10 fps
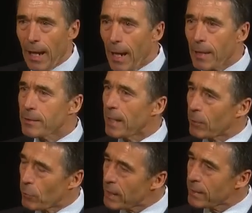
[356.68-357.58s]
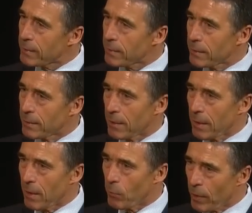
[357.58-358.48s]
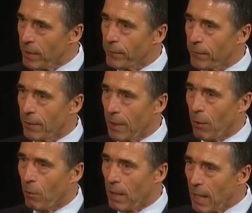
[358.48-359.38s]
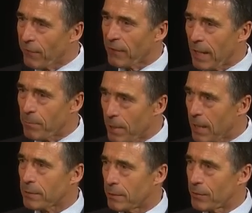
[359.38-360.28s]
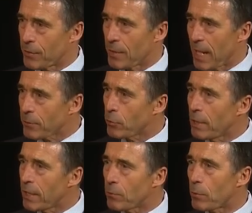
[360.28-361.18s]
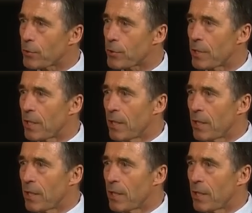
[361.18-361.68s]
and agreed with our Afghan partners. Actually, it was